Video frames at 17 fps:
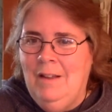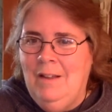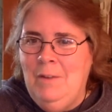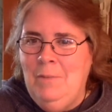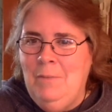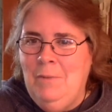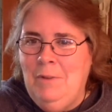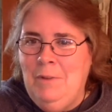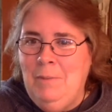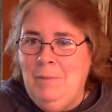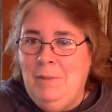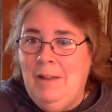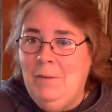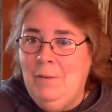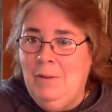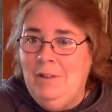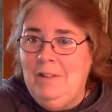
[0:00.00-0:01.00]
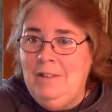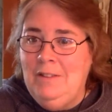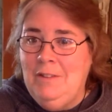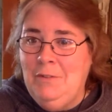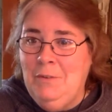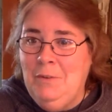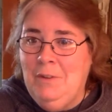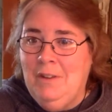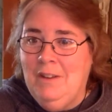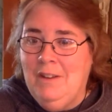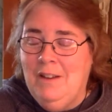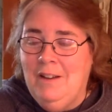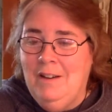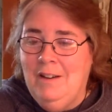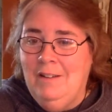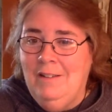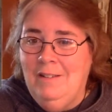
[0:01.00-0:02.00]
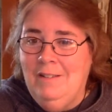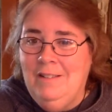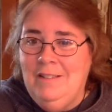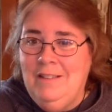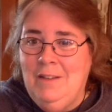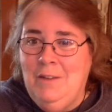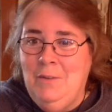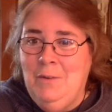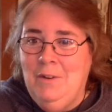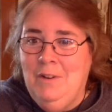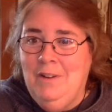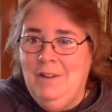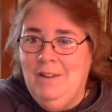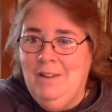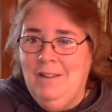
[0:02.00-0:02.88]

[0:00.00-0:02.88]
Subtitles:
run the black walnuts over with a car? Does that work?